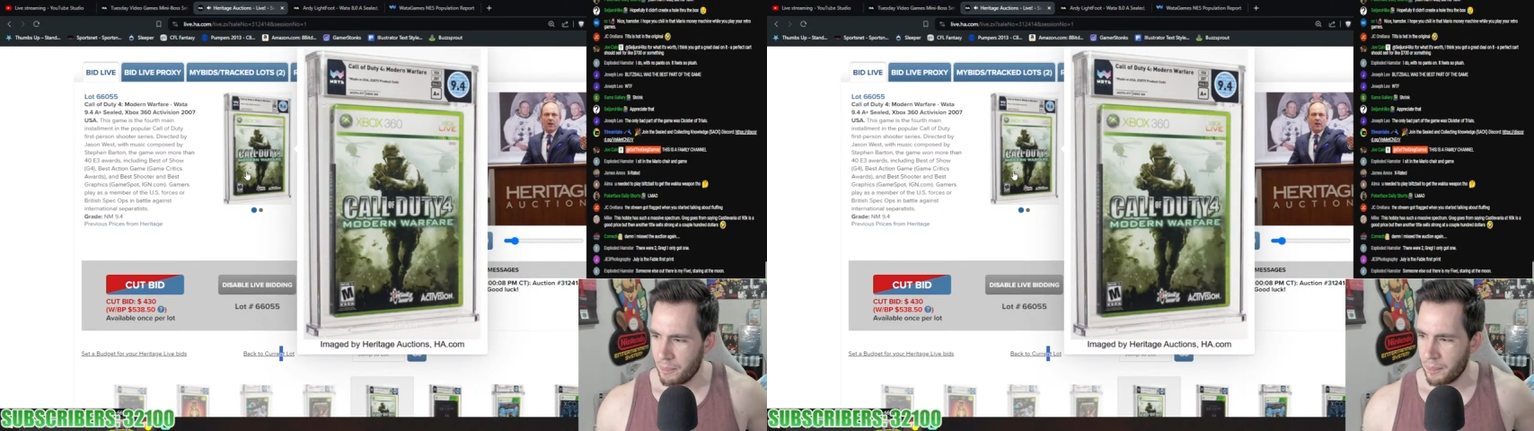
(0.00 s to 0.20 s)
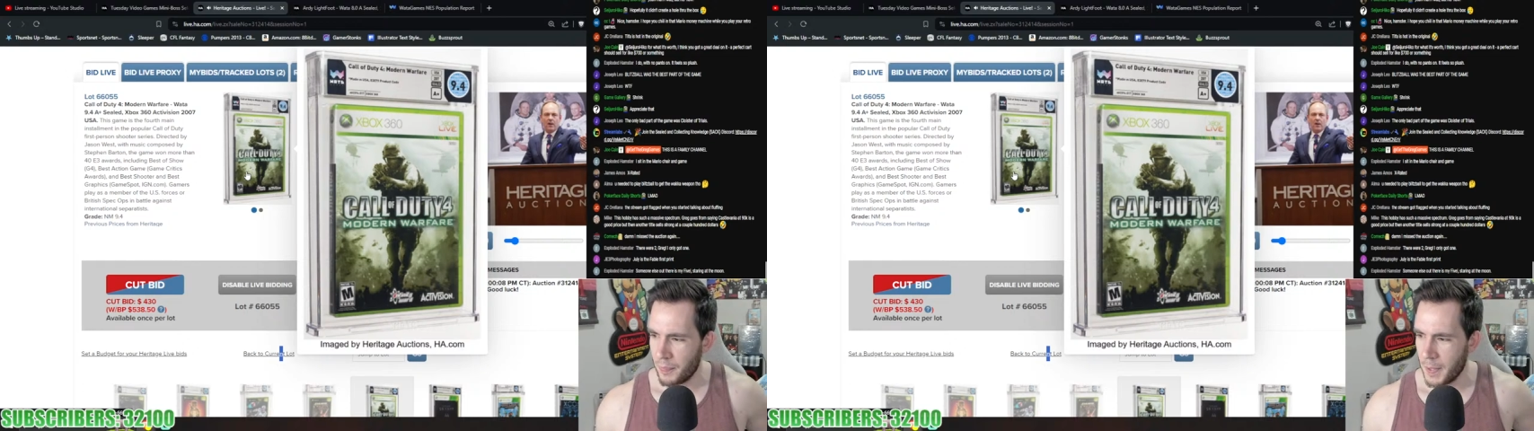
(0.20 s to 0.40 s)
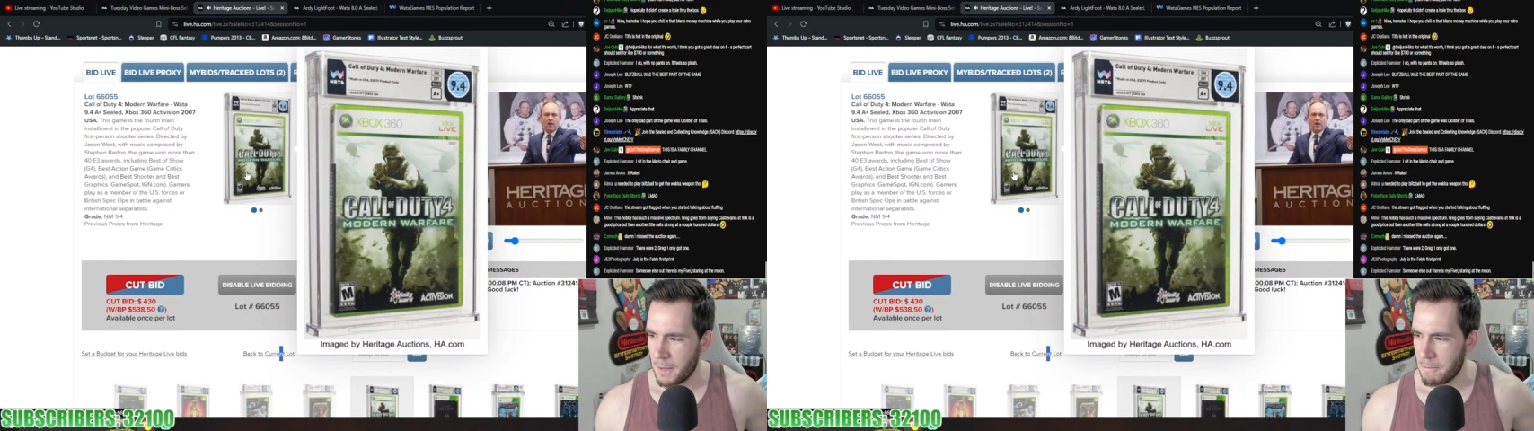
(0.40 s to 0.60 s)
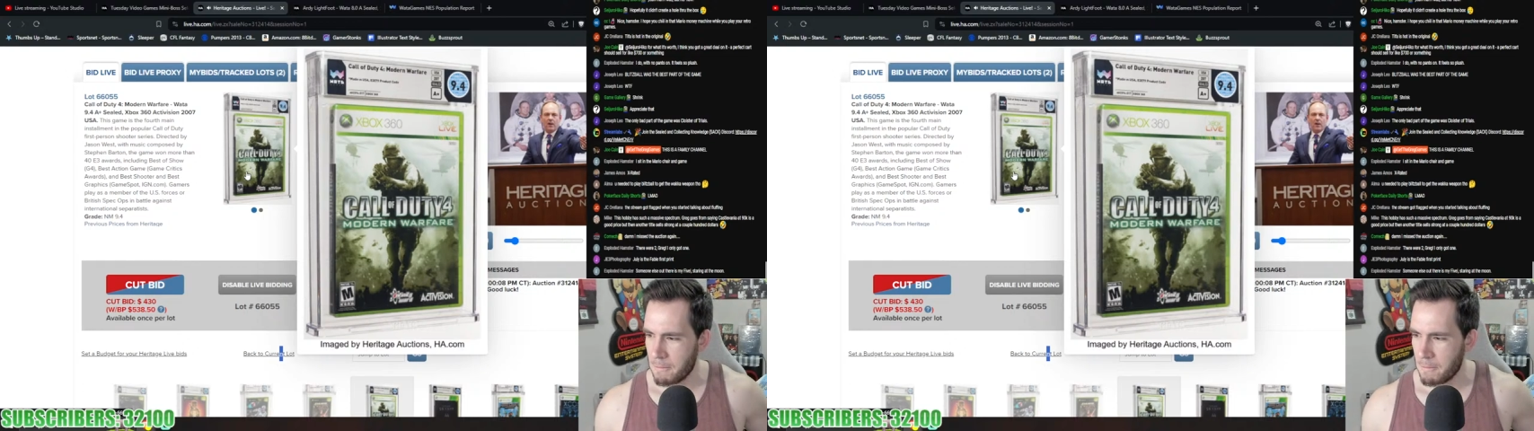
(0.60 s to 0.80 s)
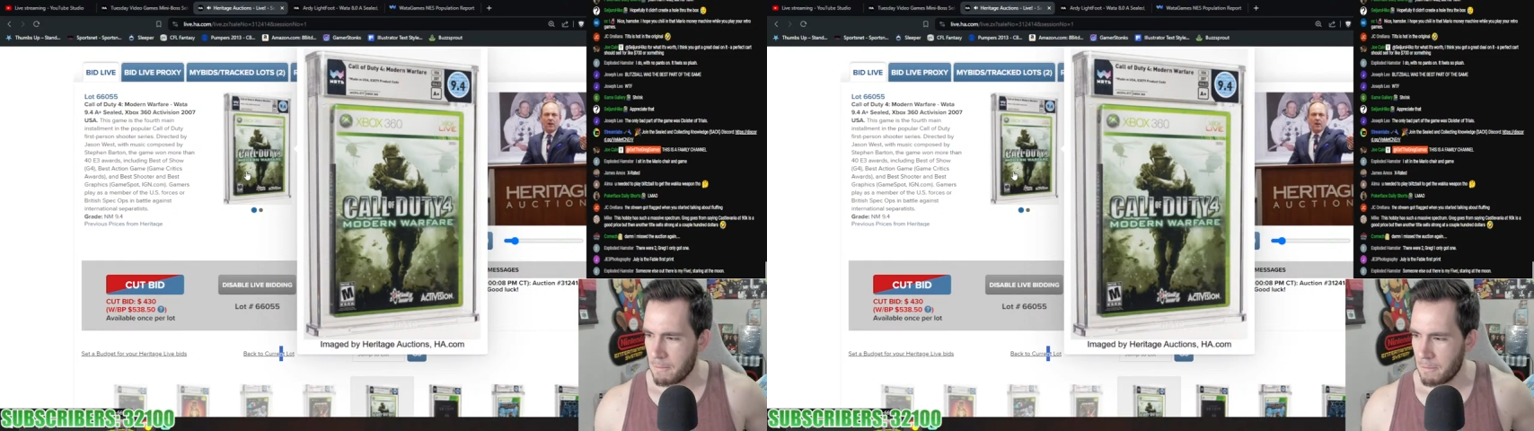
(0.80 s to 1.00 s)

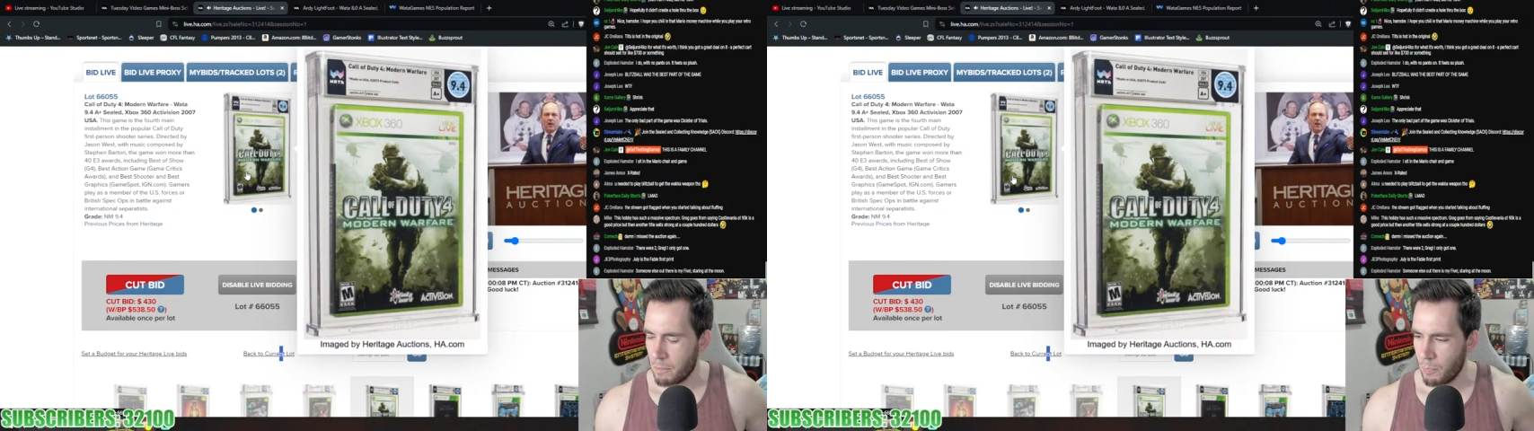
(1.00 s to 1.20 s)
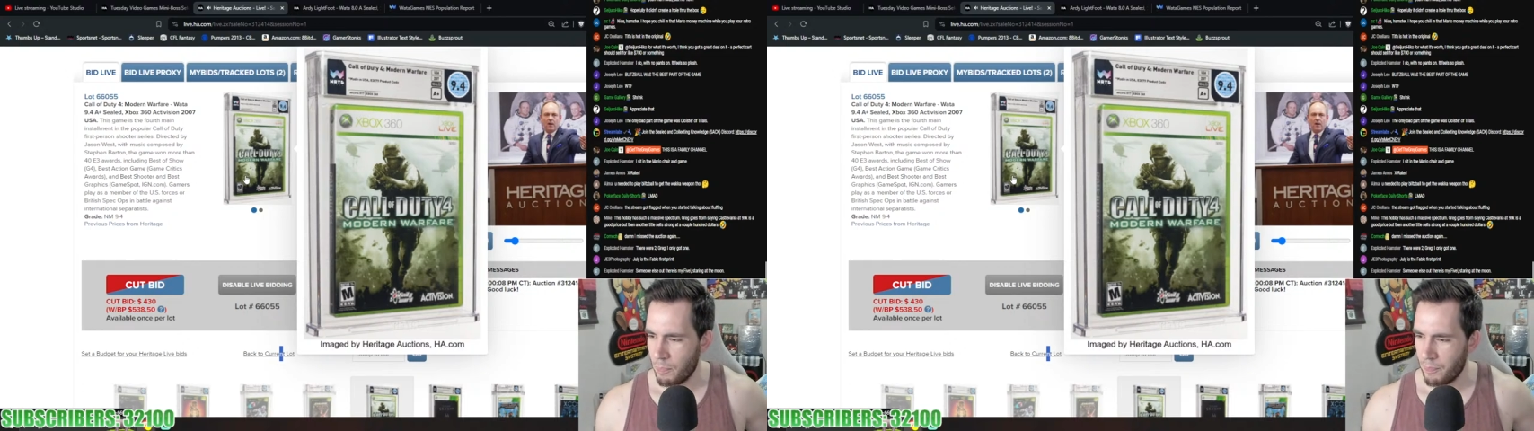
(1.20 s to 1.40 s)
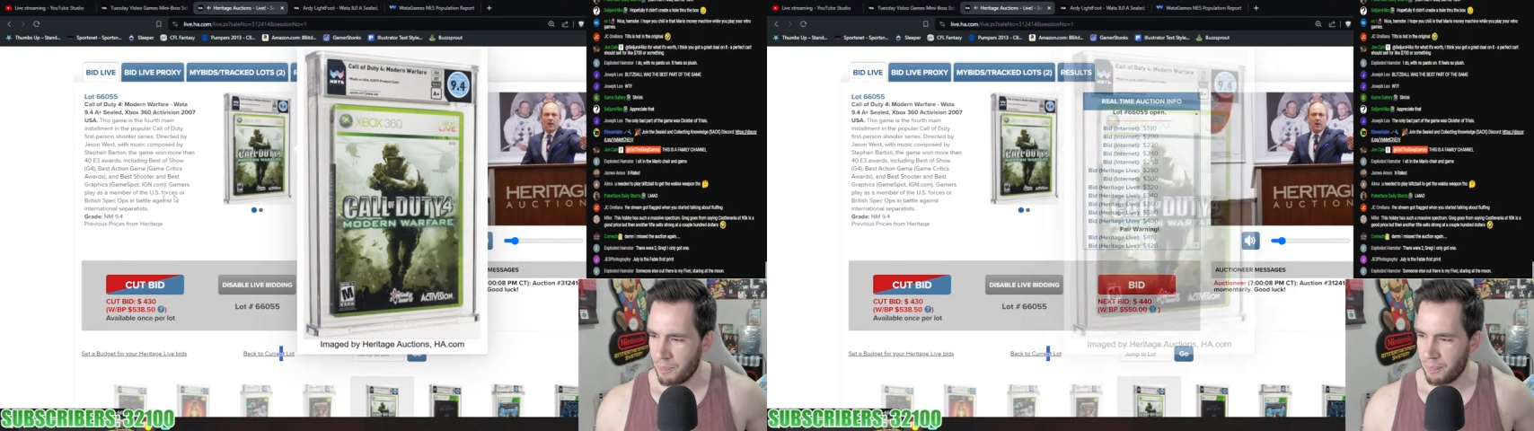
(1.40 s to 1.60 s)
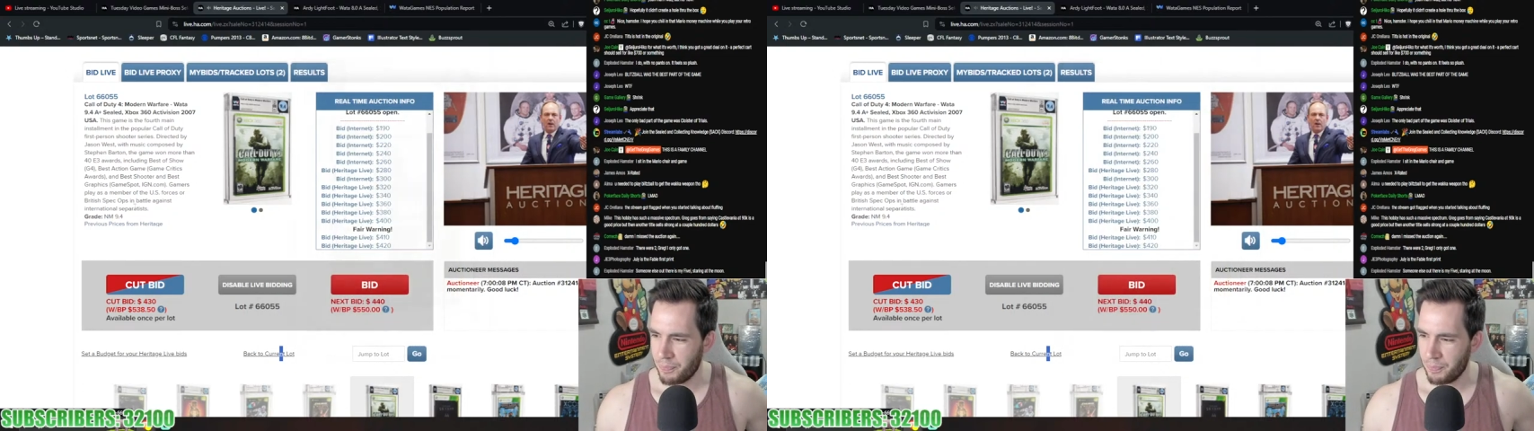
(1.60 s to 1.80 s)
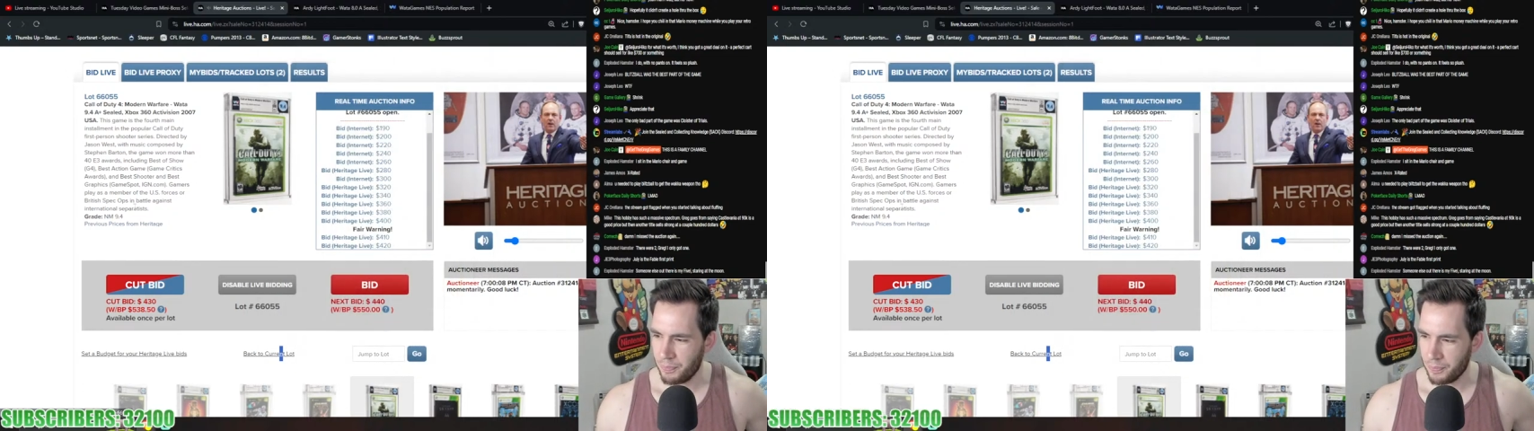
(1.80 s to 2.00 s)
No one is speaking in this clip.